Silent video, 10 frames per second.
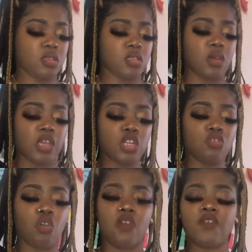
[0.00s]
So, either you're
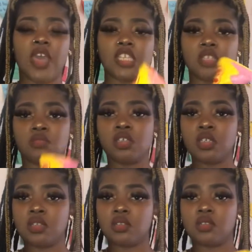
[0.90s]
going to find some
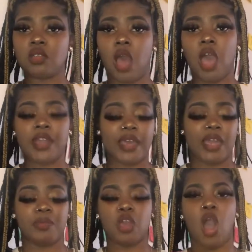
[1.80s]
good, and they
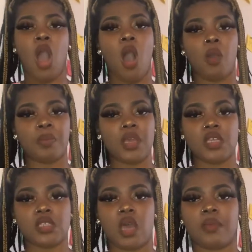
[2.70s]
got to be all pink
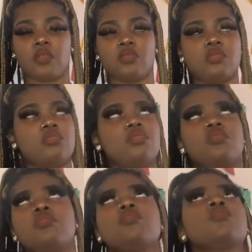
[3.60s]
strawberry.
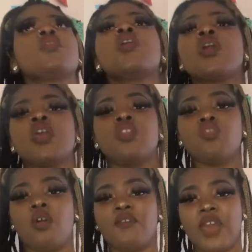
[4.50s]
If you're
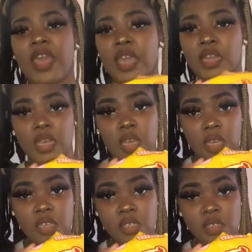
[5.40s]
going to find
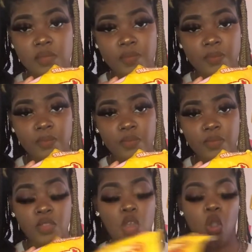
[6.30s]
these,
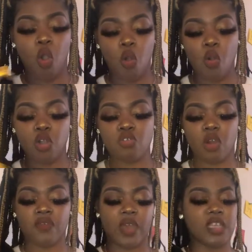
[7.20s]
or you're going
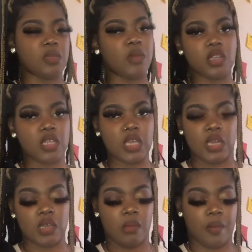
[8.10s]
to find some other
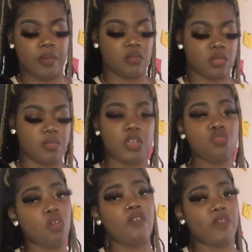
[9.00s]
candy in my purse. But you're
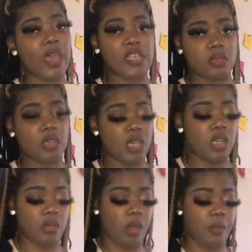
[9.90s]
going to find some candy
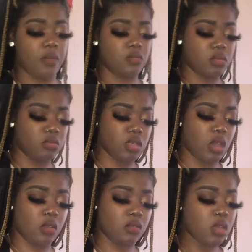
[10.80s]
in my purse. I'm
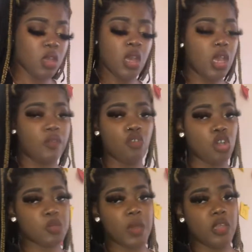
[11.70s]
sorry. You go to
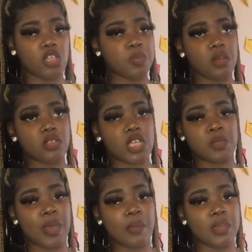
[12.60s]
somebody else's purse, that's
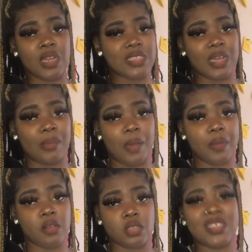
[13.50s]
bad me. That's not my
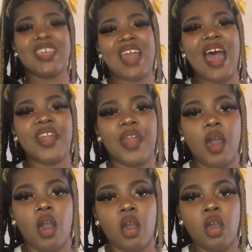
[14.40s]
purse. Get out of there.